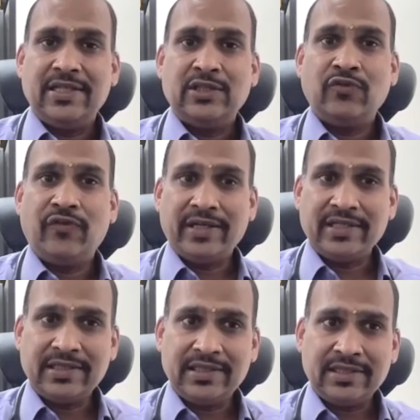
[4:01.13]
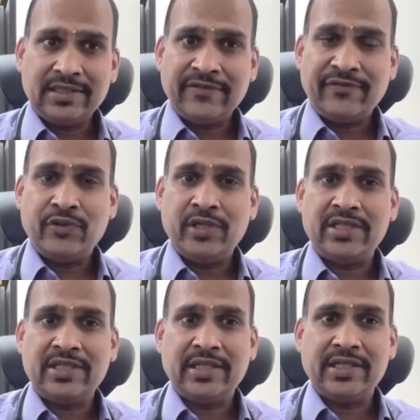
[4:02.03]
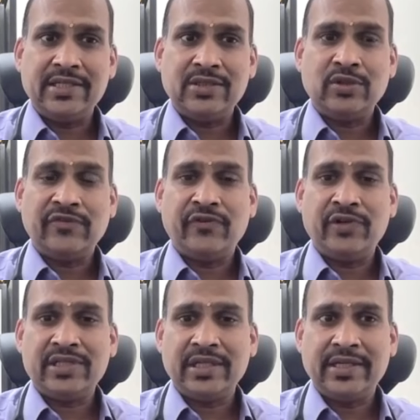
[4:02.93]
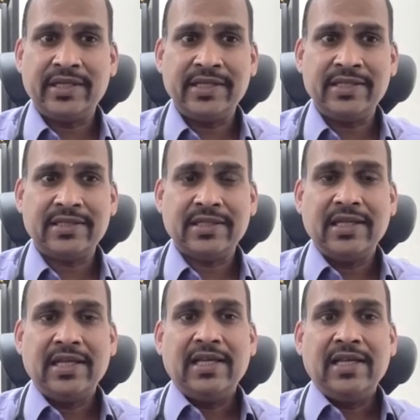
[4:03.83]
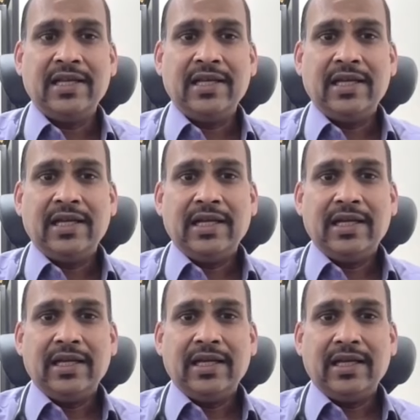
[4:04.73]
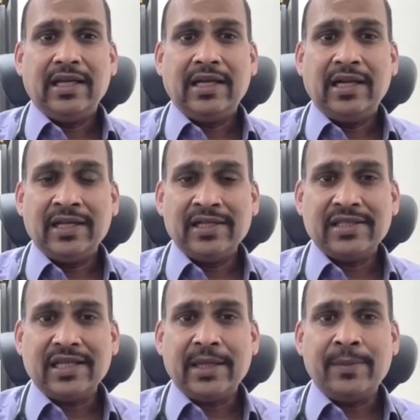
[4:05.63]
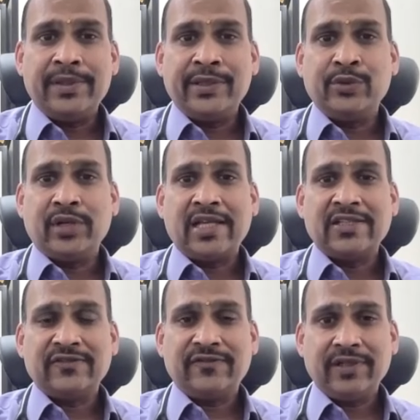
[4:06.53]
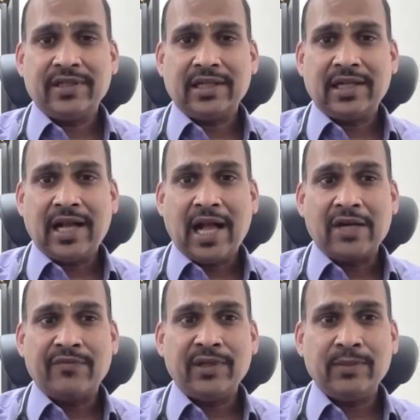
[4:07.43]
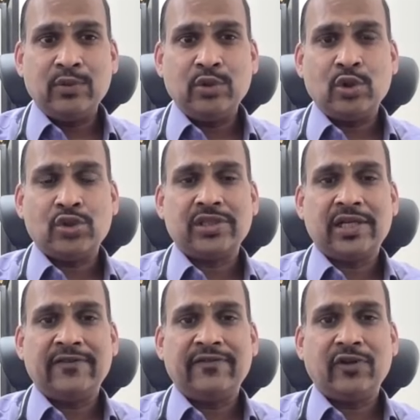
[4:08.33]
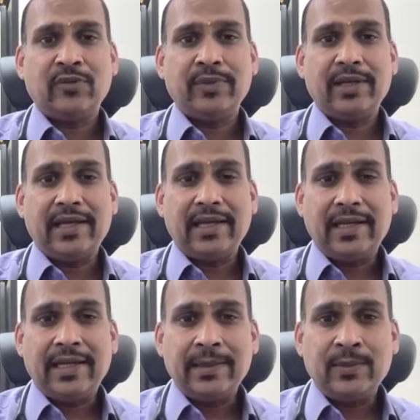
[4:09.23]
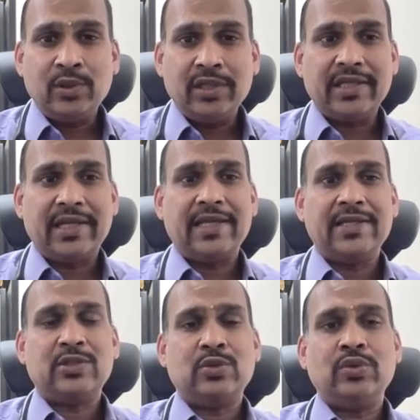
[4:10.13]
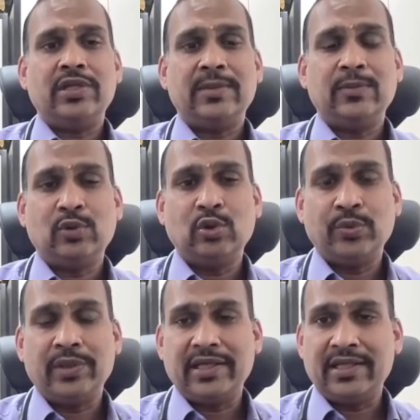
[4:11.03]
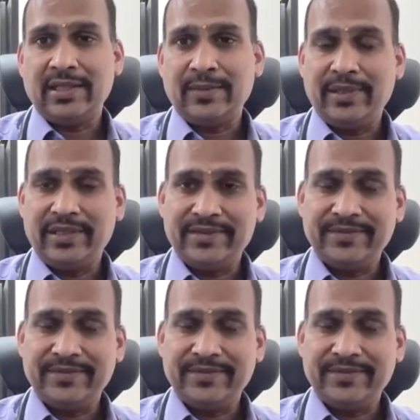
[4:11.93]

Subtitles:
So what is this diffusion study? So diffusion study is lungs ability to transfer carbon monoxide from alveolar gas to hemoglobin in the blood.